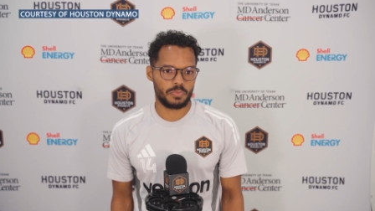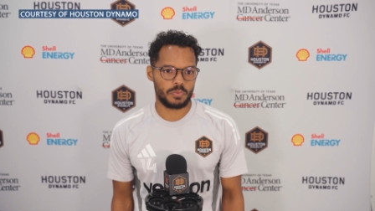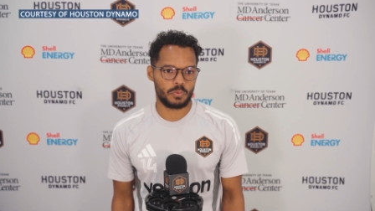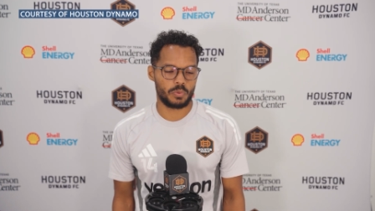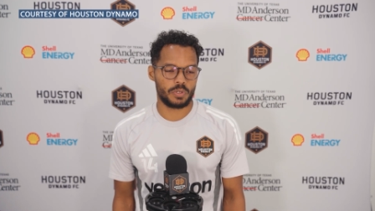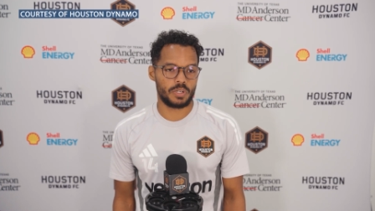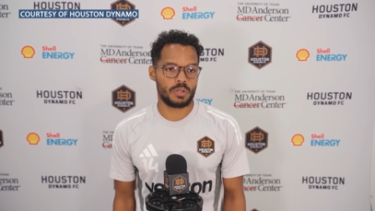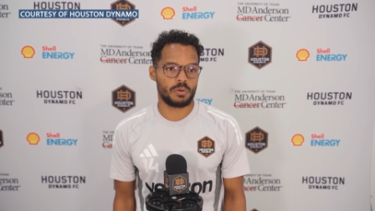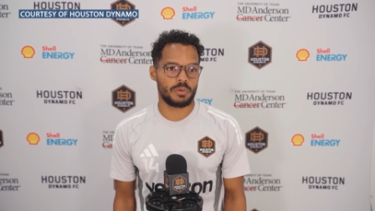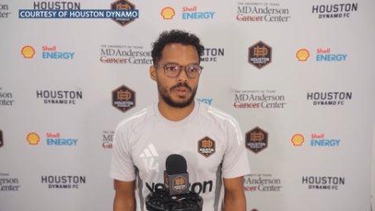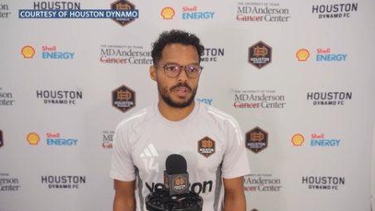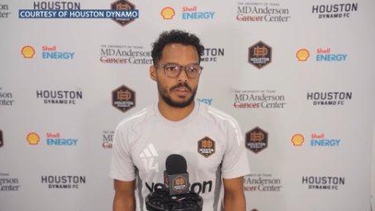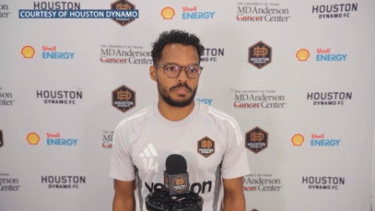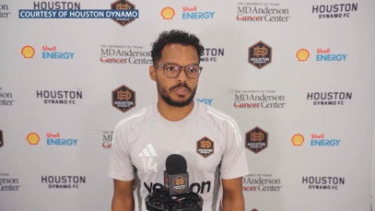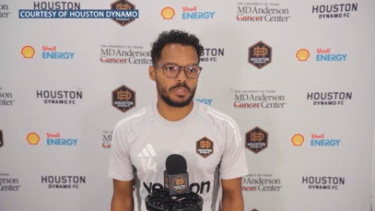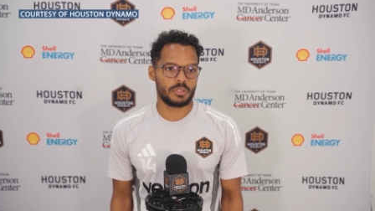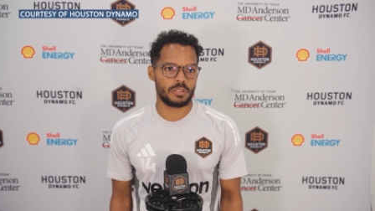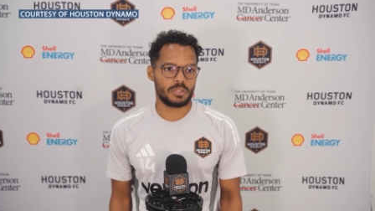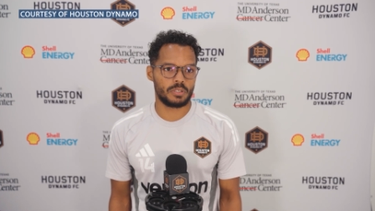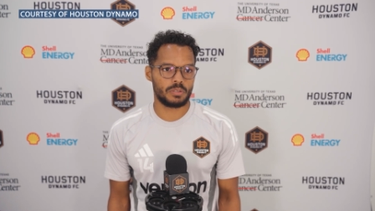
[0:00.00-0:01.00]
We know what we have
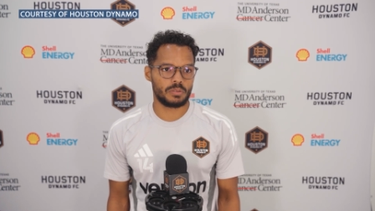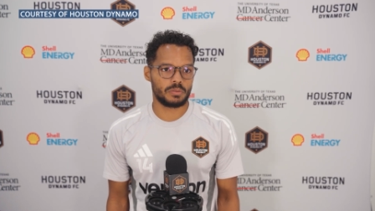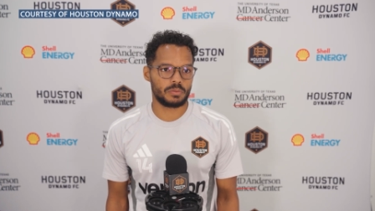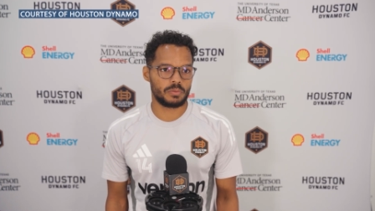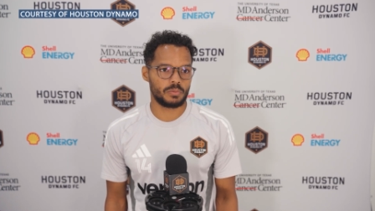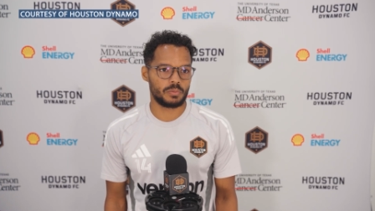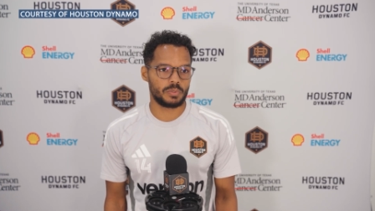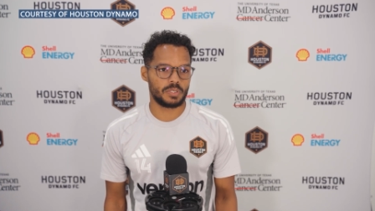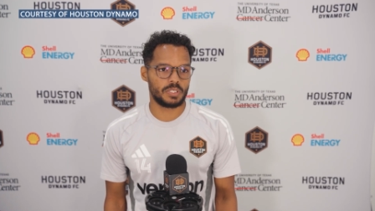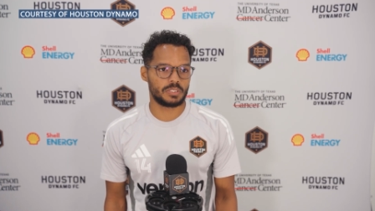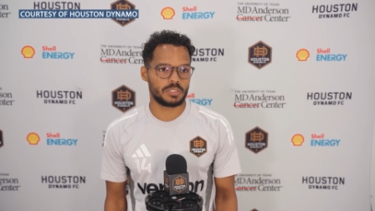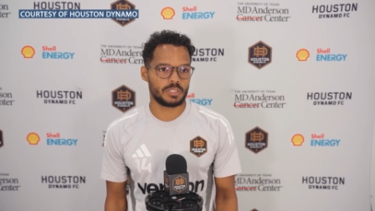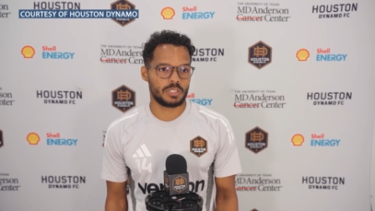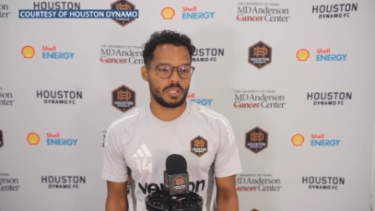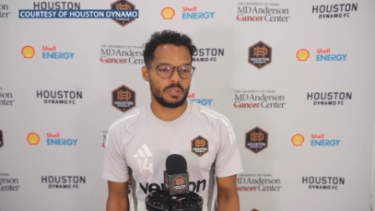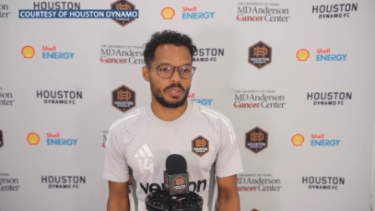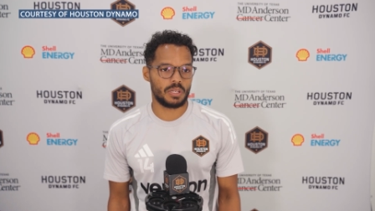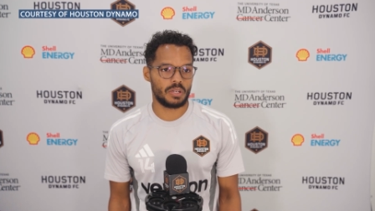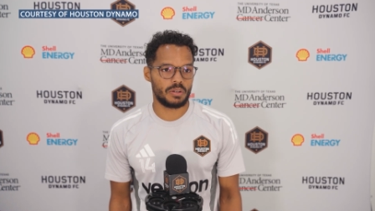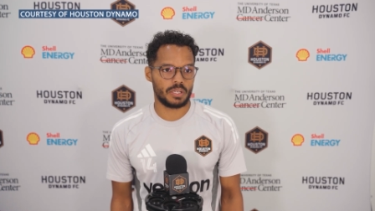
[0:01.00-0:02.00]
to do. We need to
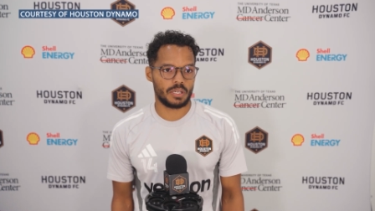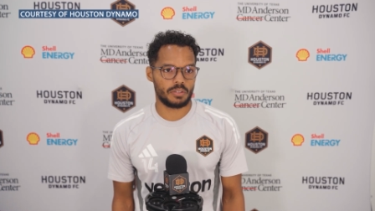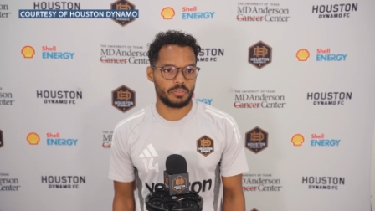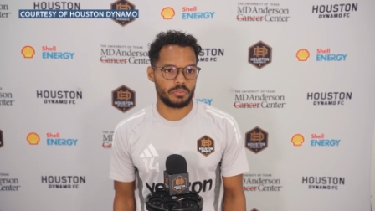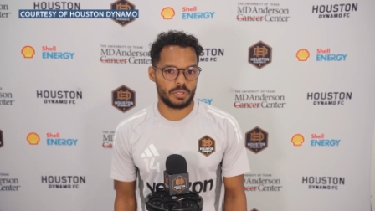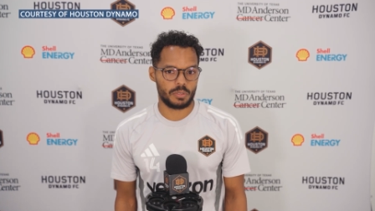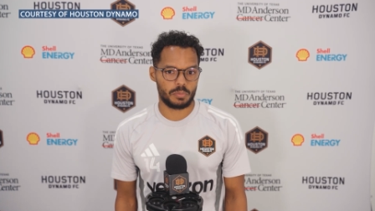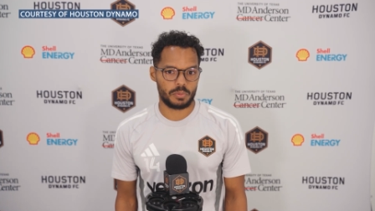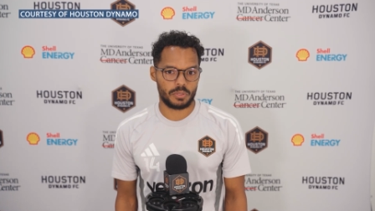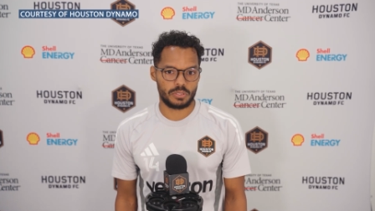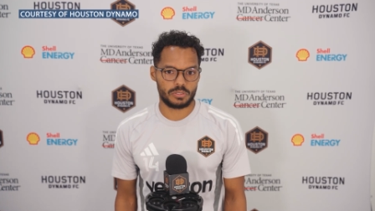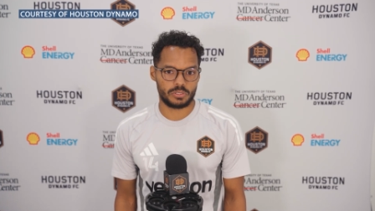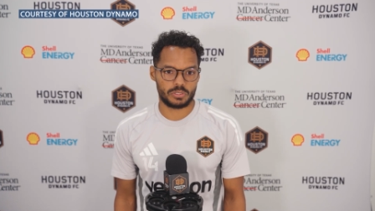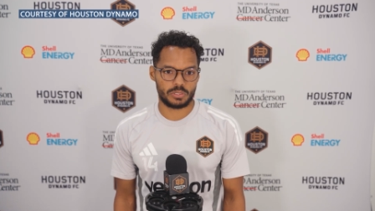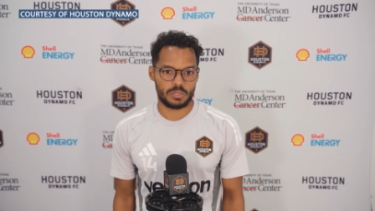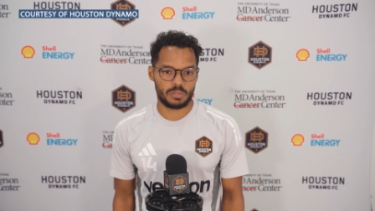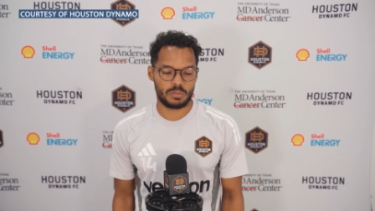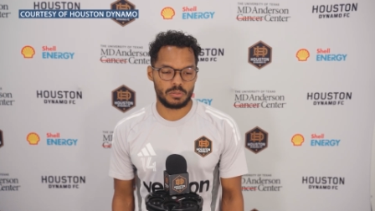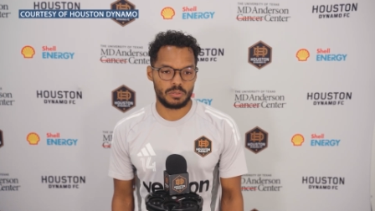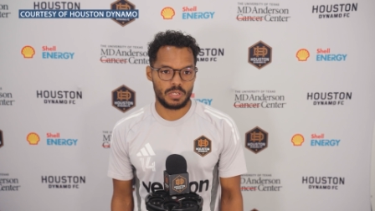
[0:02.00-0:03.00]
go there and get 3 points.
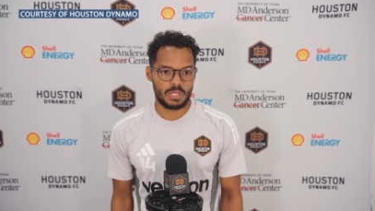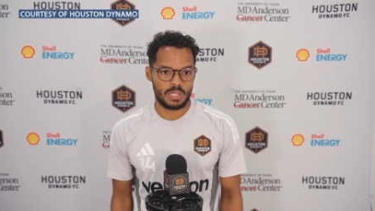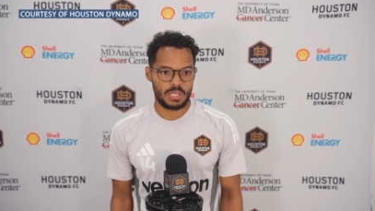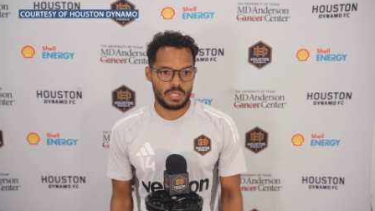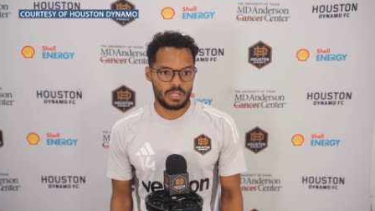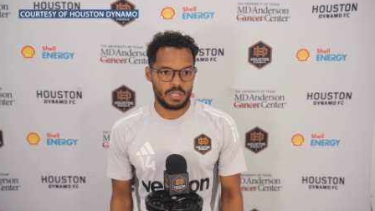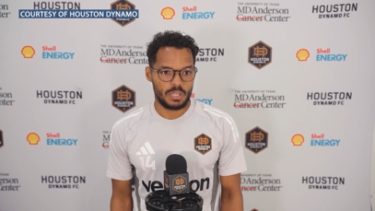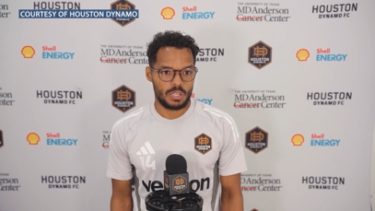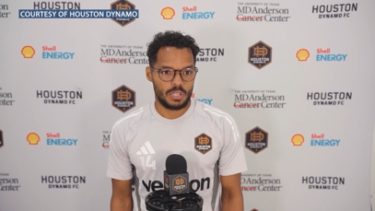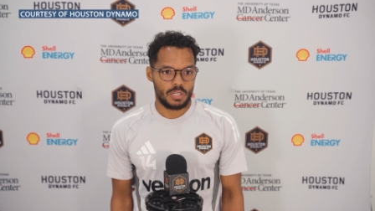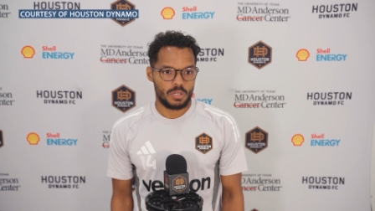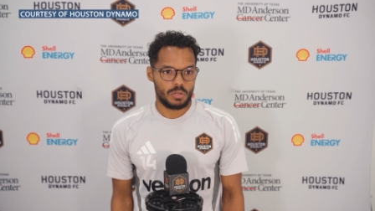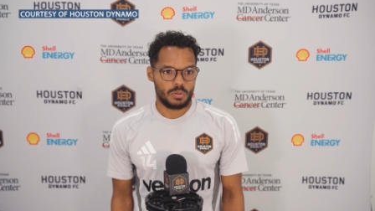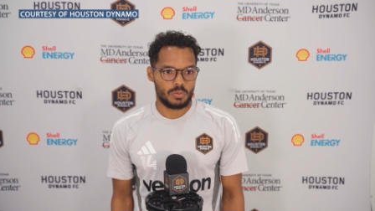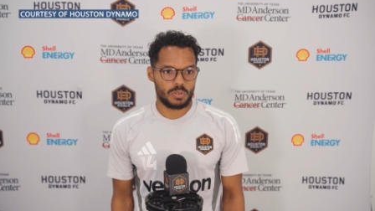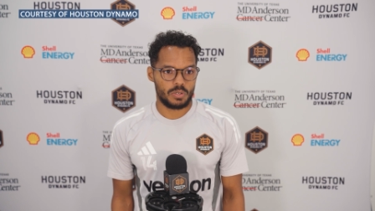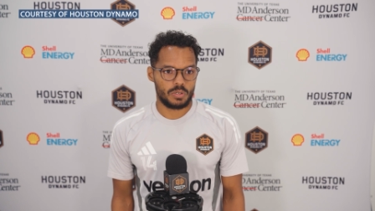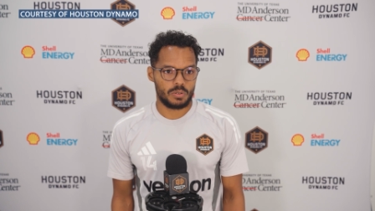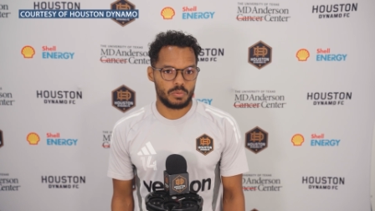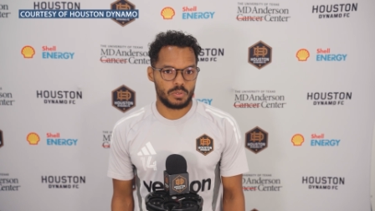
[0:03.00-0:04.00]
So
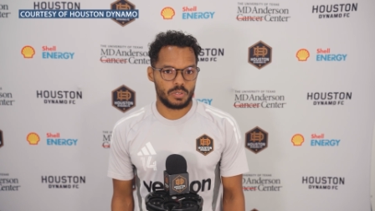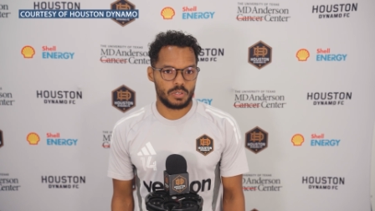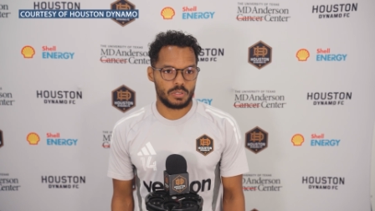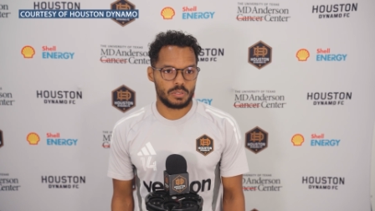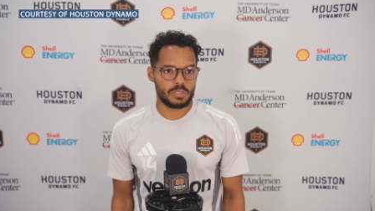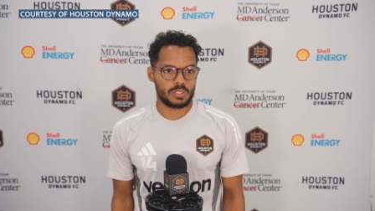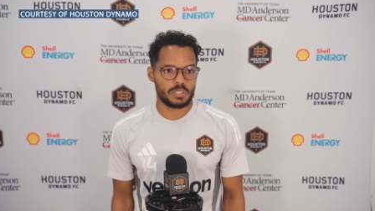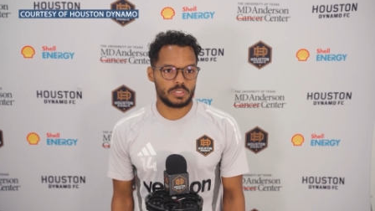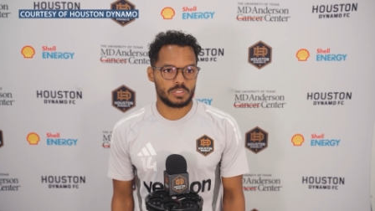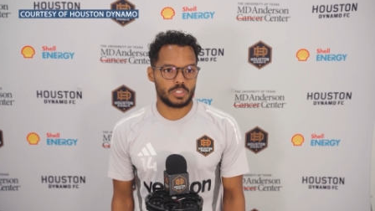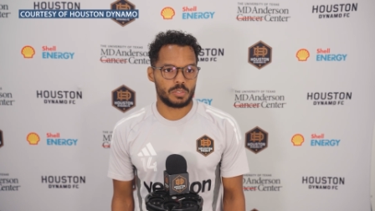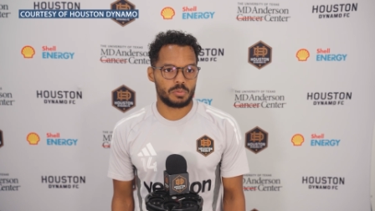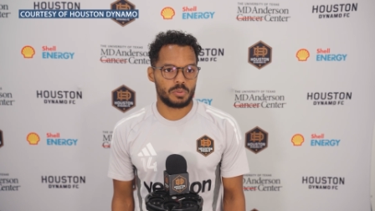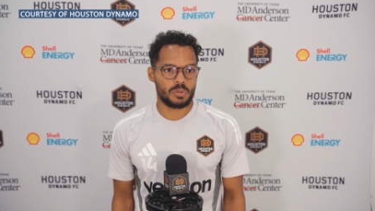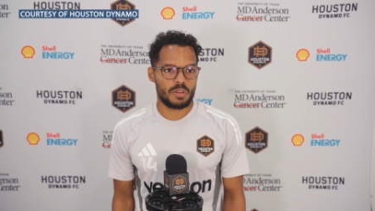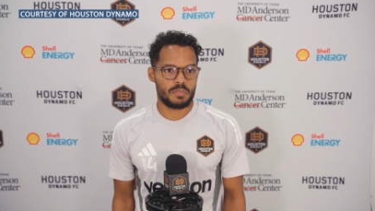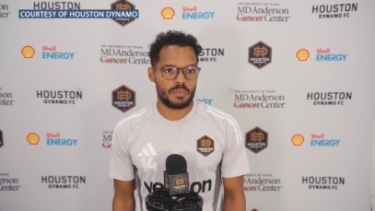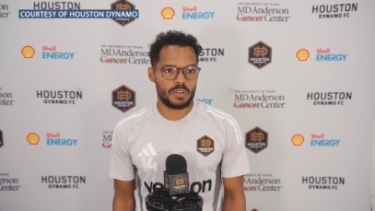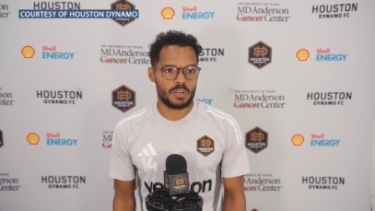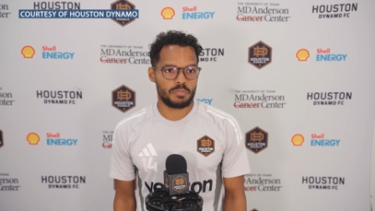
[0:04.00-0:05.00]
we're not looking to come
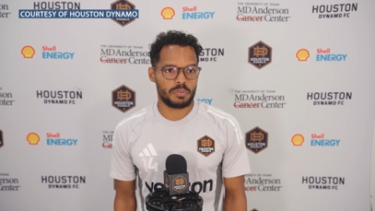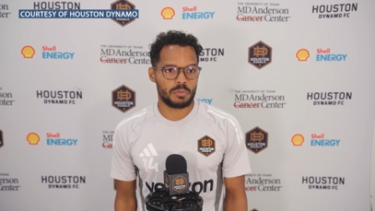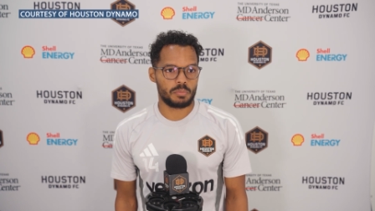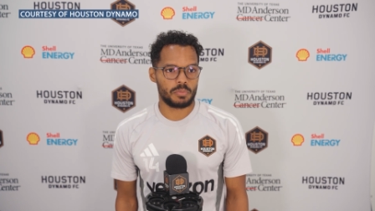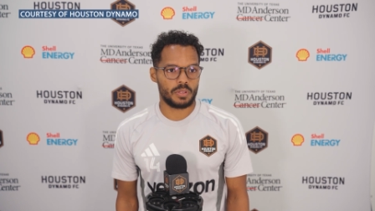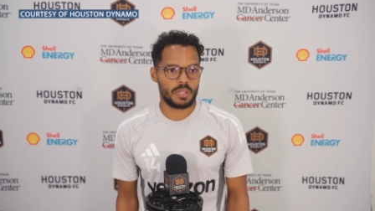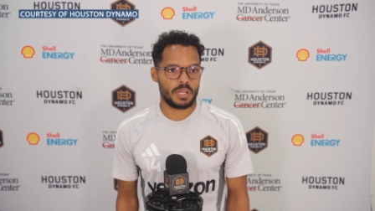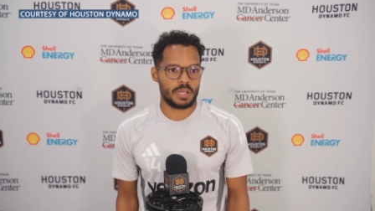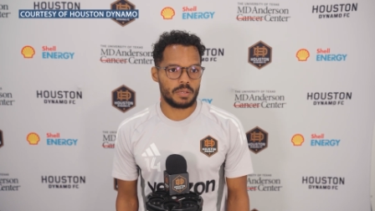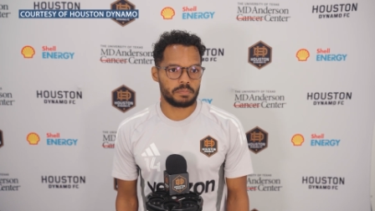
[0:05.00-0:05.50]
away with anything but that.